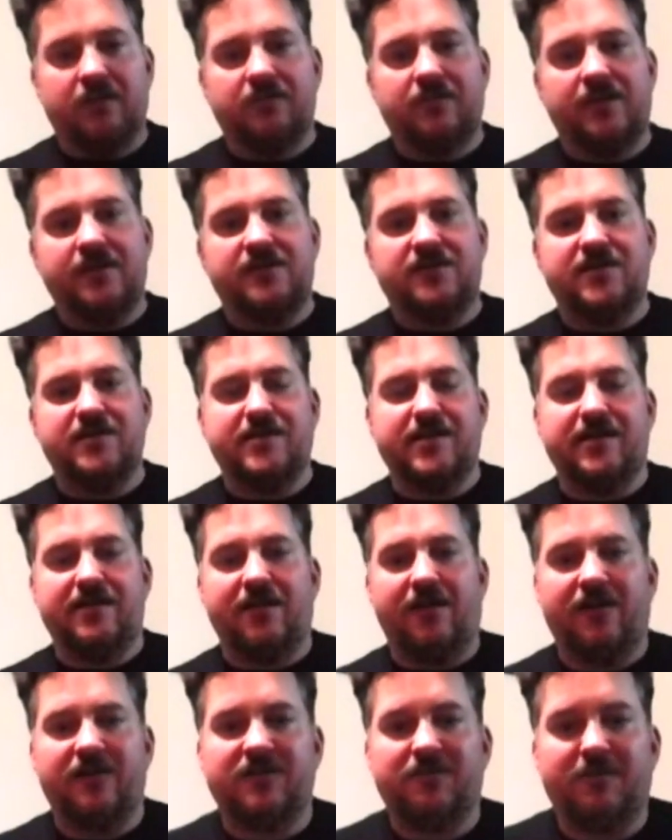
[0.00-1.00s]
I'd say they
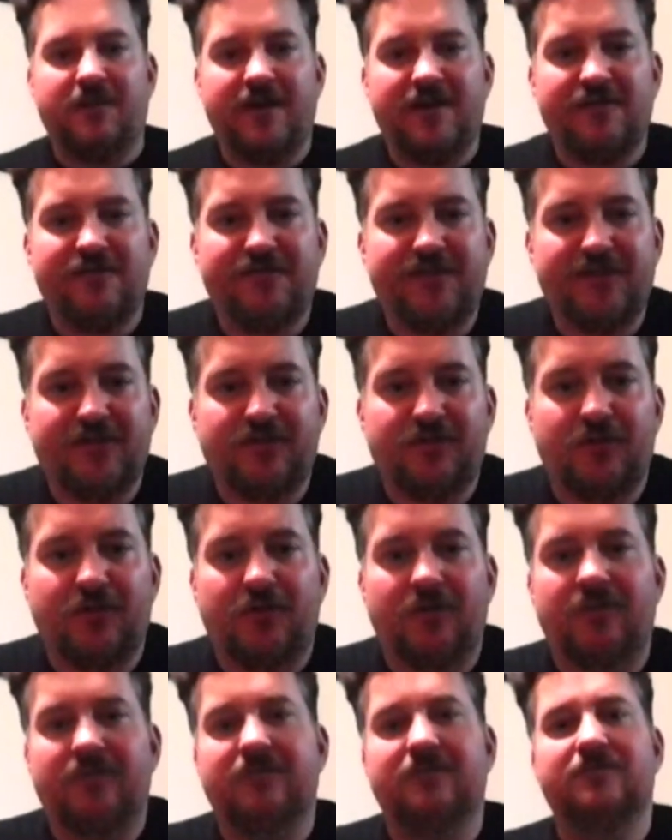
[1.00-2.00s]
lost by a field
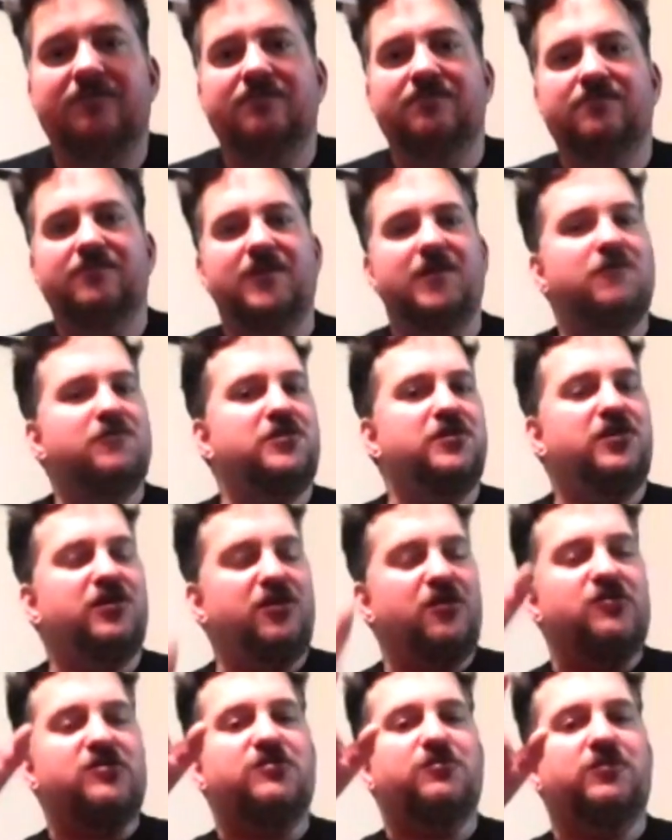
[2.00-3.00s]
goal. It was a
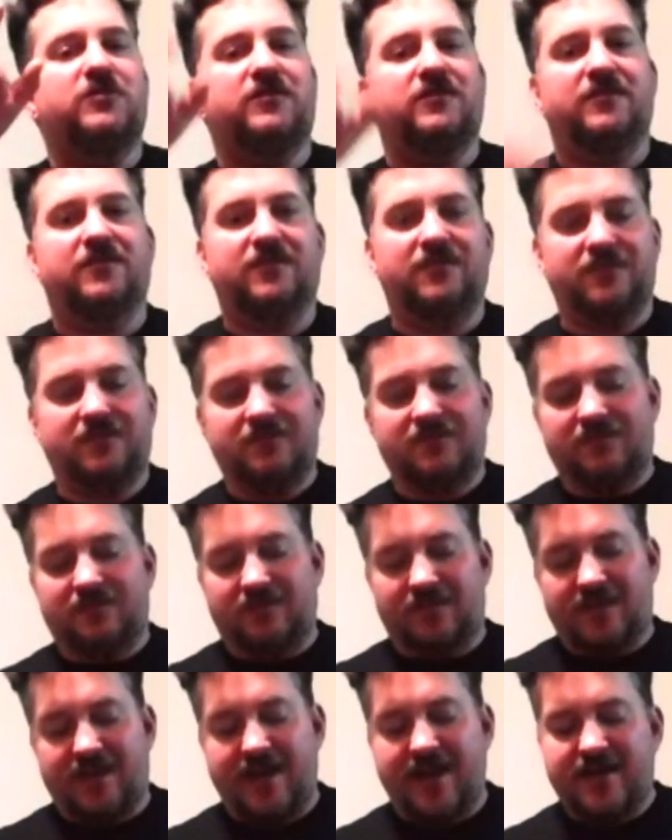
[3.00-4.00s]
close one.
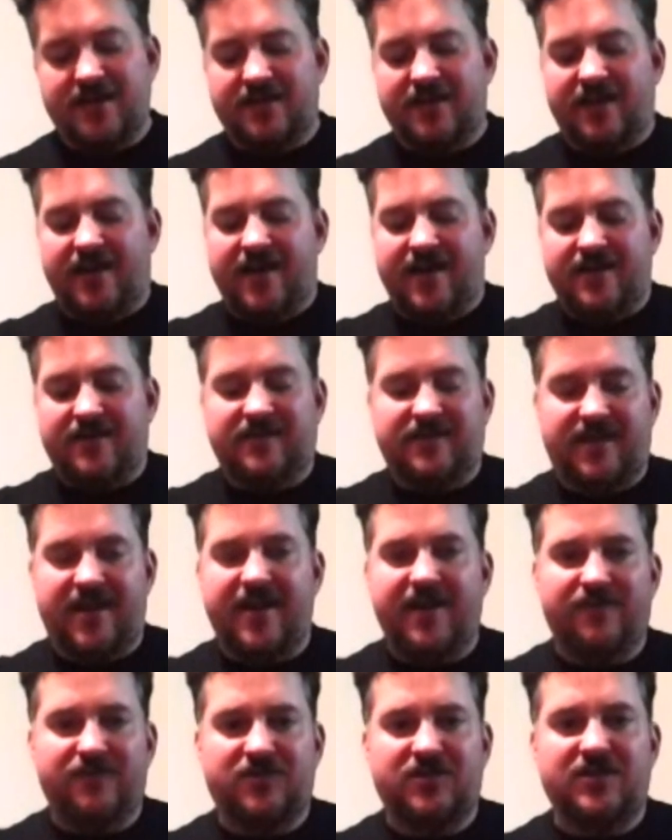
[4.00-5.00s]
Head to head,
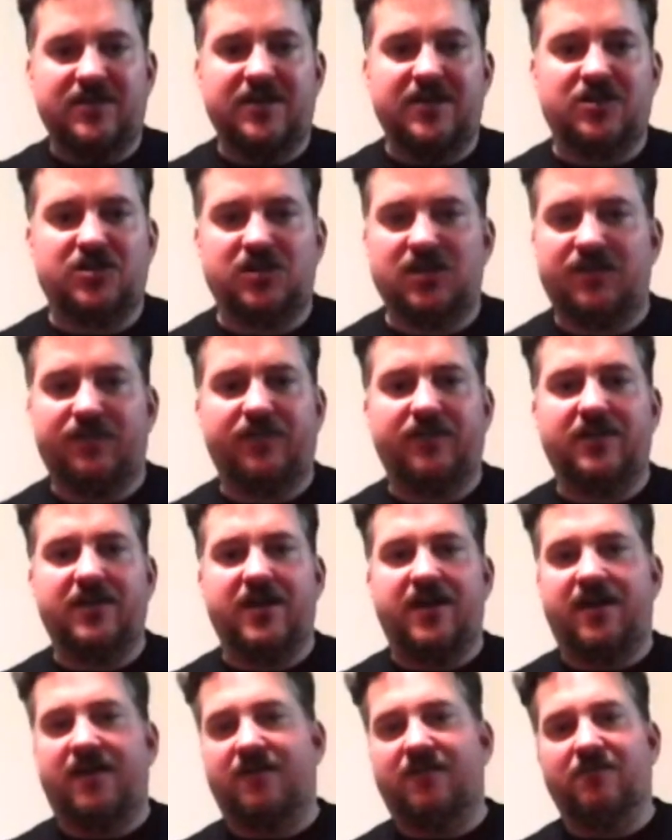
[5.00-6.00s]
KFC,
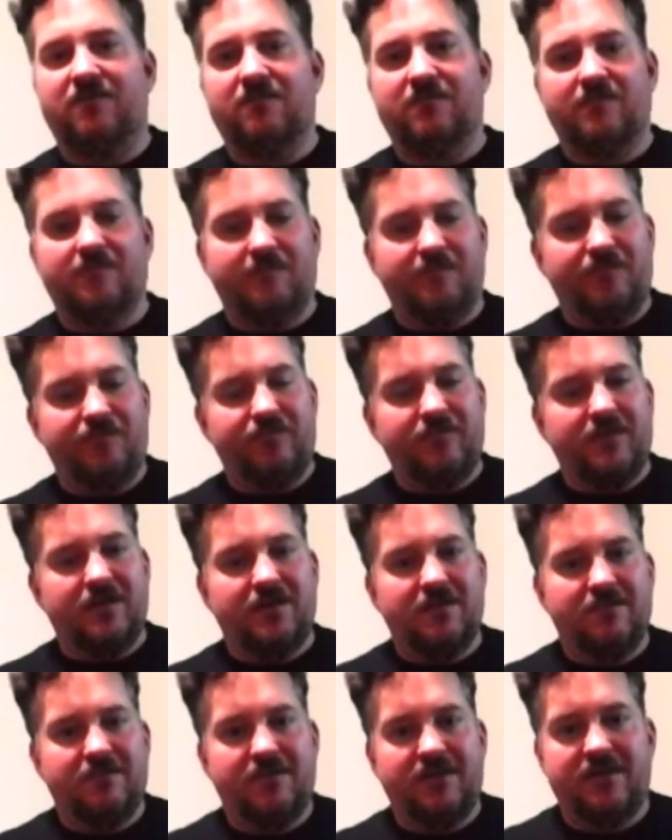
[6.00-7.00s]
Chick-Fil-A.
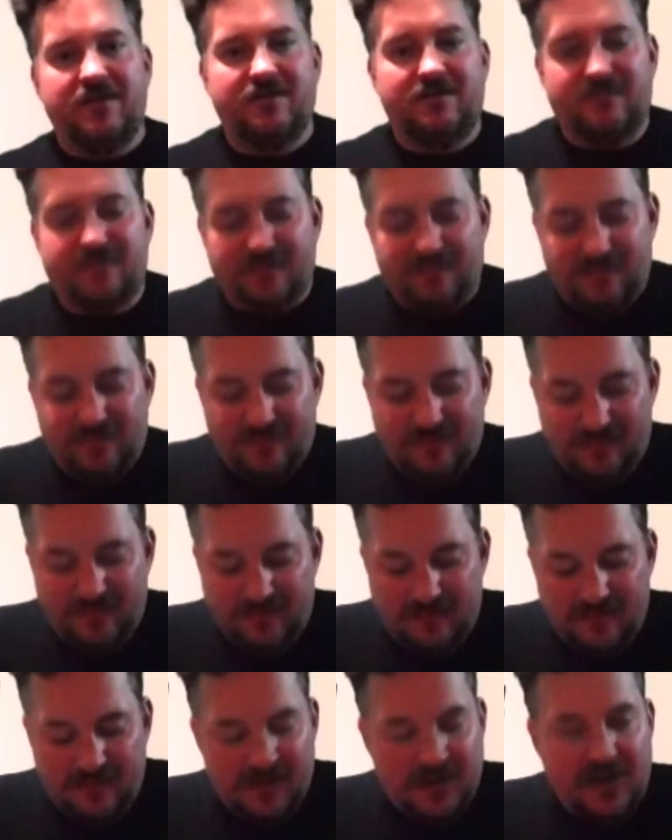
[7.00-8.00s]
But
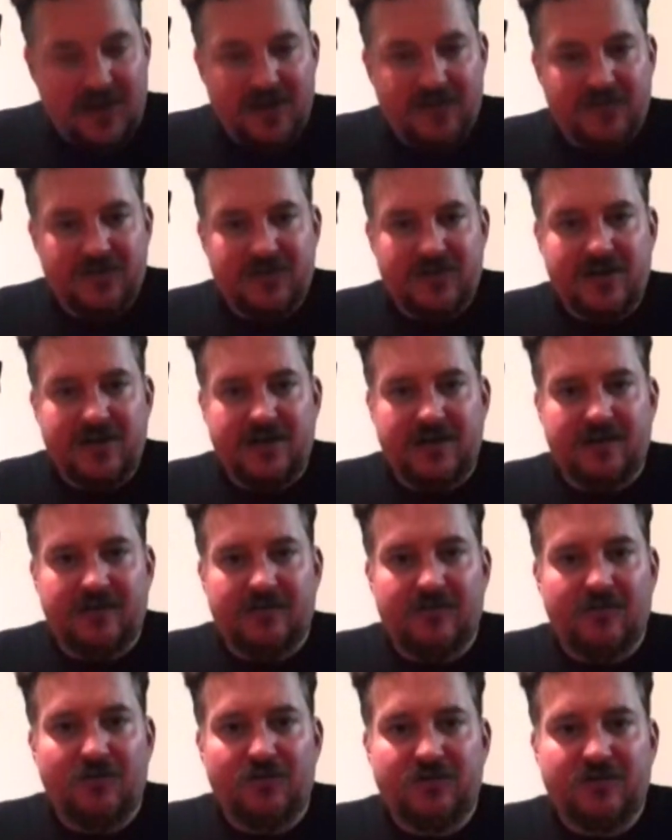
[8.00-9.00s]
KFC
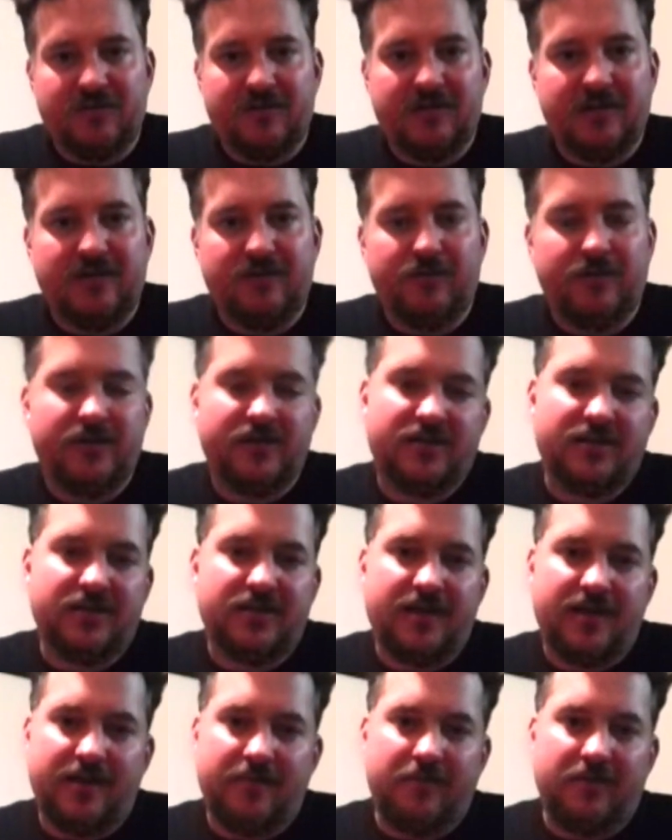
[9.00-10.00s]
ultimately wins the
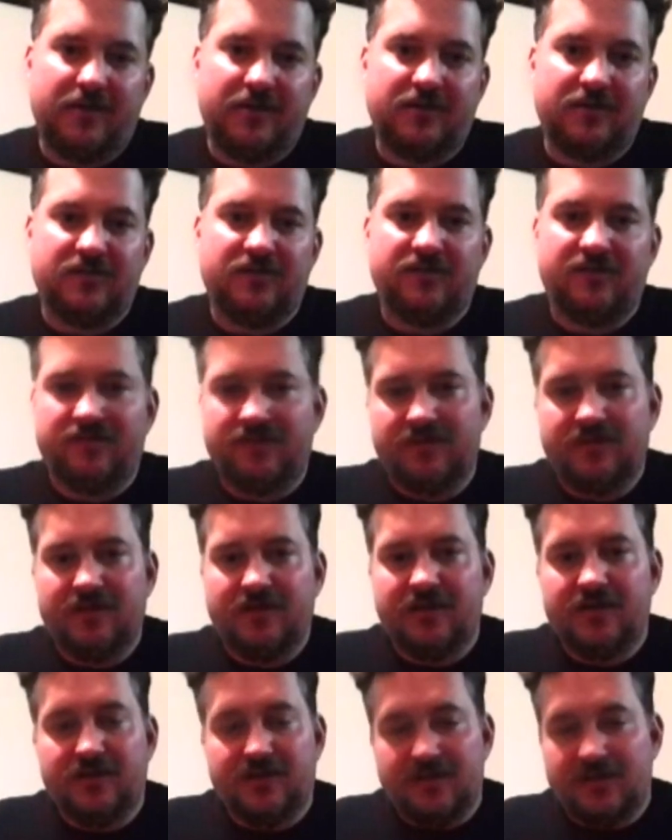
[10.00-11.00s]
day because of
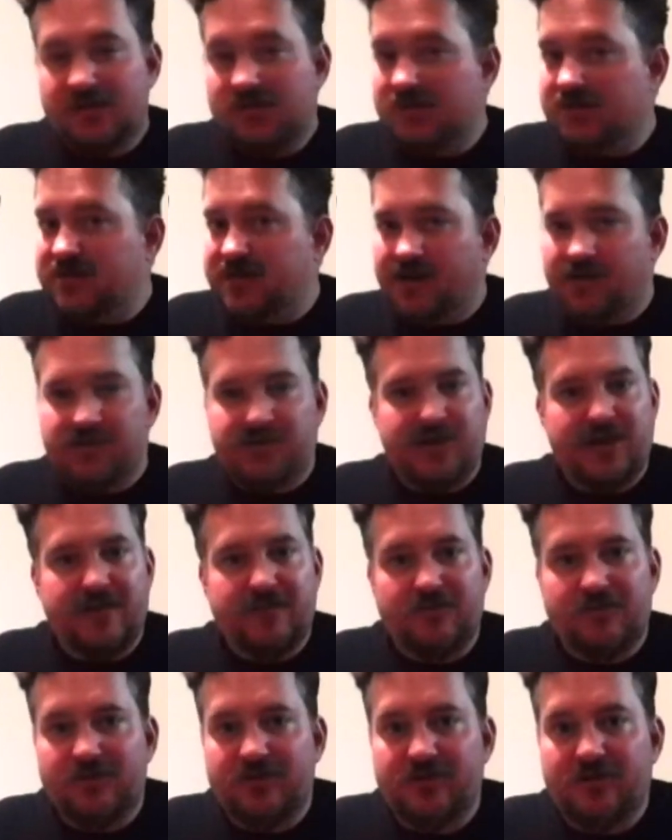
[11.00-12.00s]
just how damn
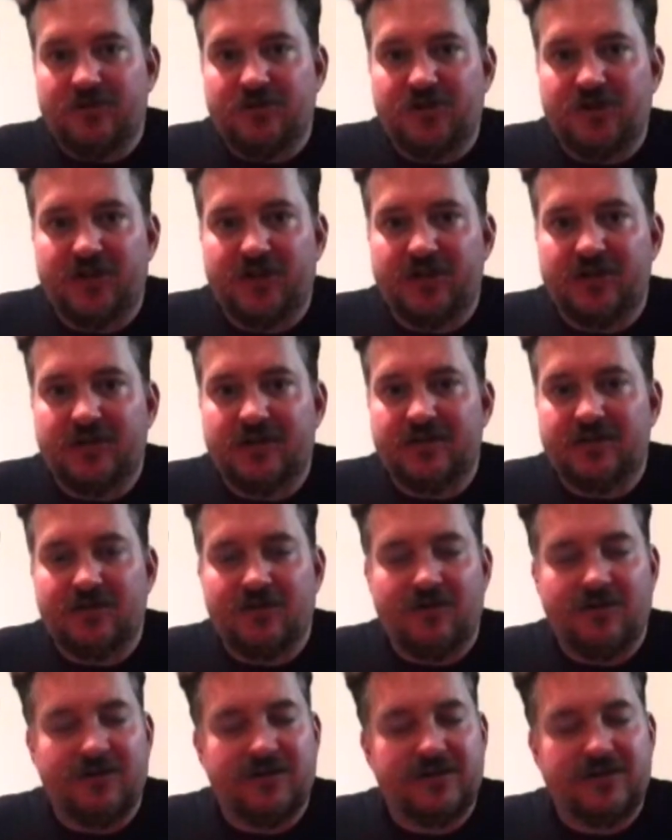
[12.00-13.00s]
good their chicken is.
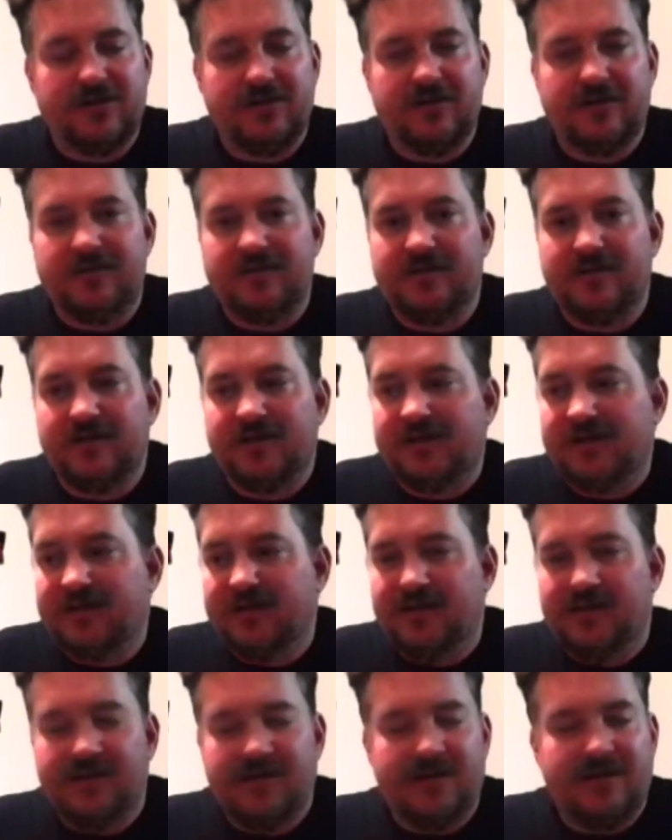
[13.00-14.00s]
Oh, it's good.
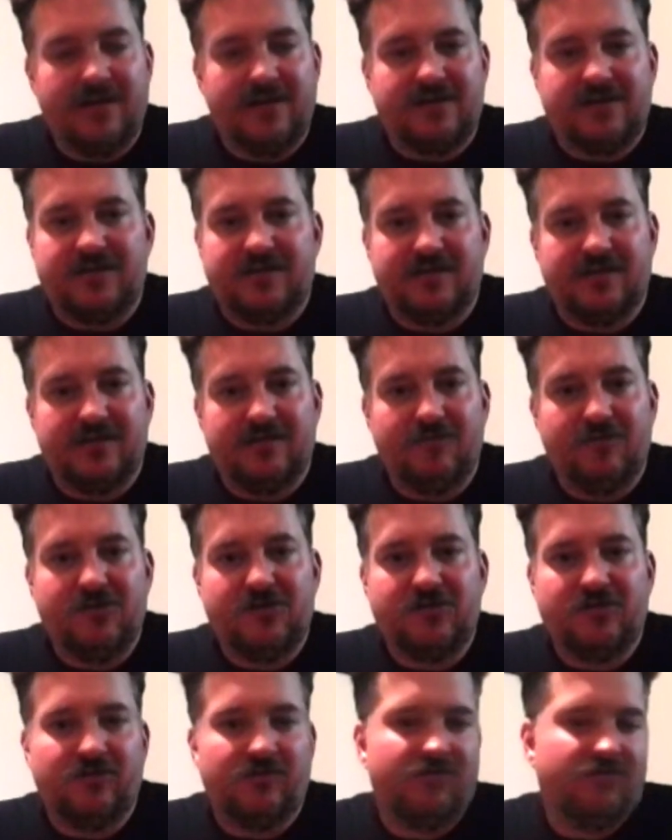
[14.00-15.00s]
Yes,
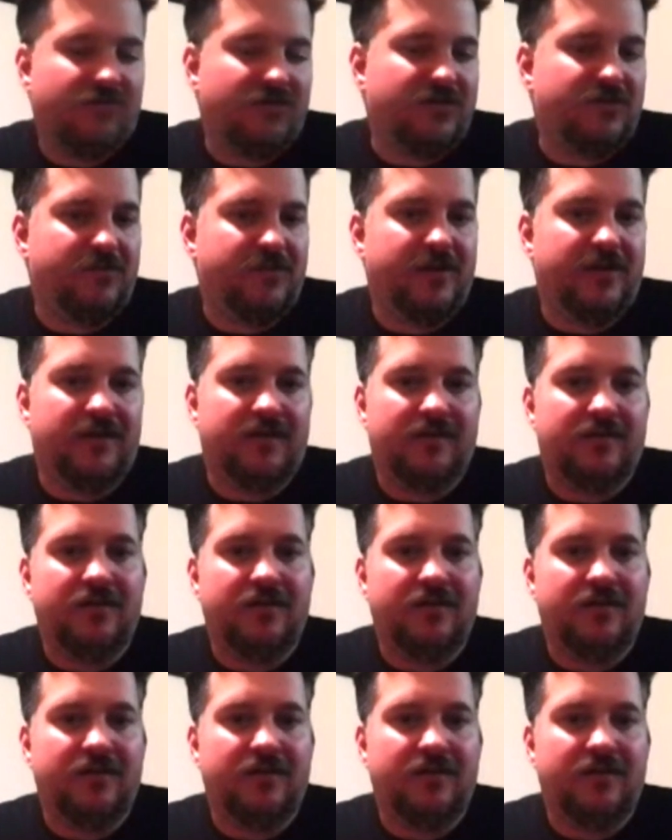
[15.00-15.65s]
original recipe